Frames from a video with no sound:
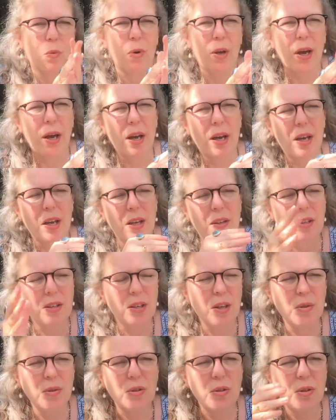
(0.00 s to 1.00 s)
The
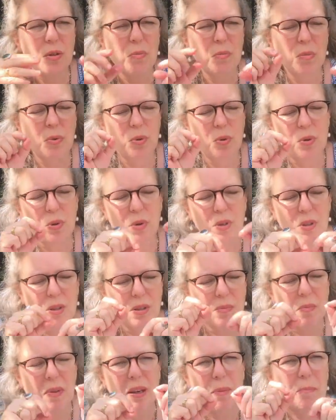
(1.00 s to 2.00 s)
nodes of the moon are
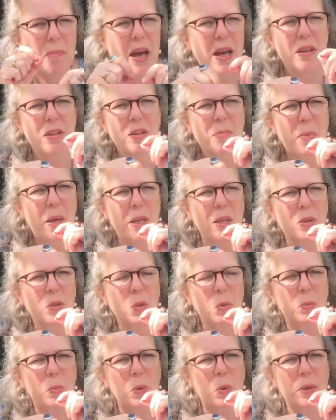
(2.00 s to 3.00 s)
the
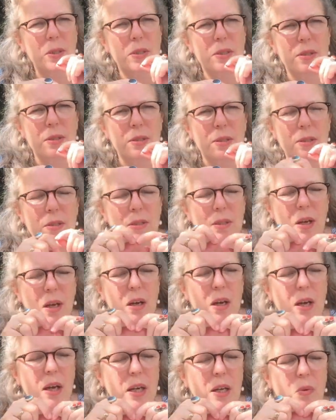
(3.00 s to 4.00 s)
mathematical points in the
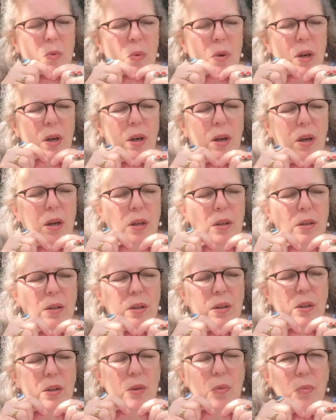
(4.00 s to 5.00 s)
sky where
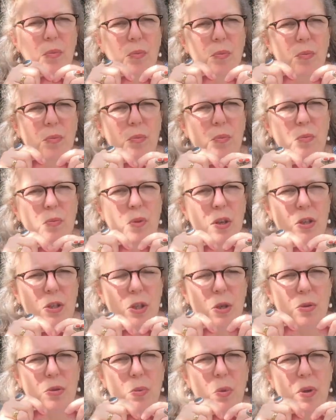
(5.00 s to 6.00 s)
they
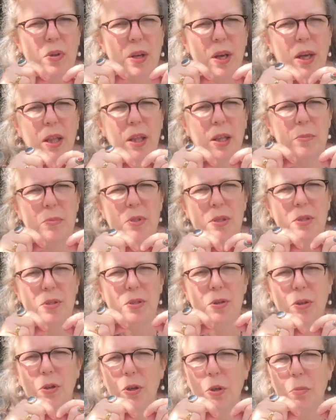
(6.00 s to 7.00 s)
show us where the eclipses
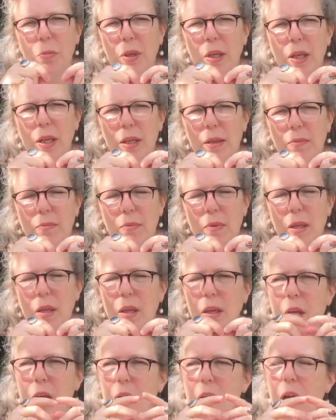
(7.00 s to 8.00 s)
are going to be.
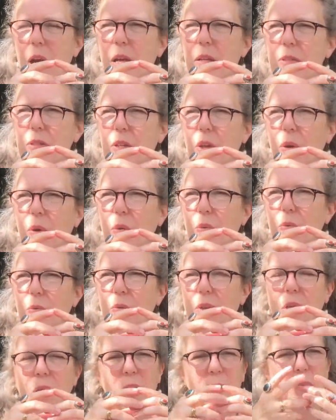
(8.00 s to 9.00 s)
So
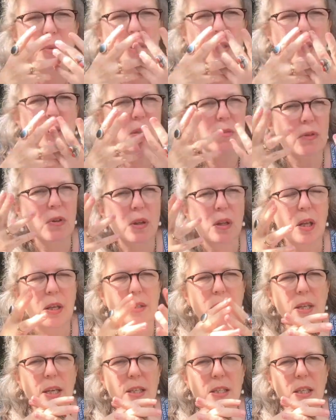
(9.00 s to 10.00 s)
the eclipses for the
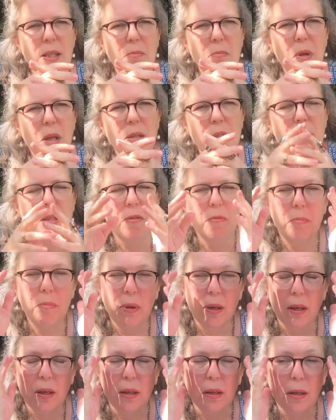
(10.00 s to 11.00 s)
last 18 months have
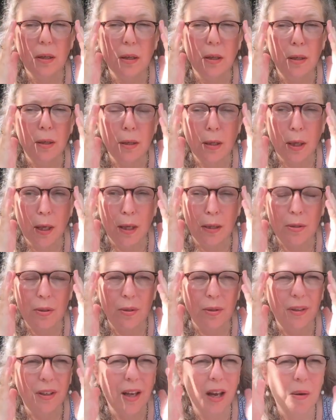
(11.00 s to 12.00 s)
been in
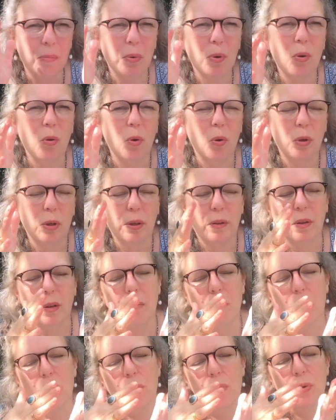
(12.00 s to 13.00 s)
Cancer and Capricorn, and they're
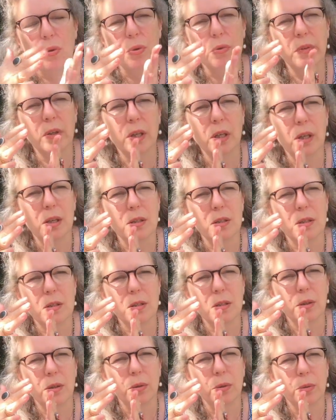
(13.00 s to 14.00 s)
moving
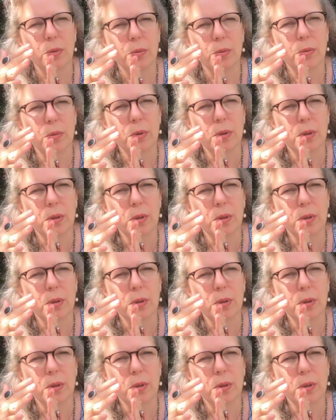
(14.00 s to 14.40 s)
into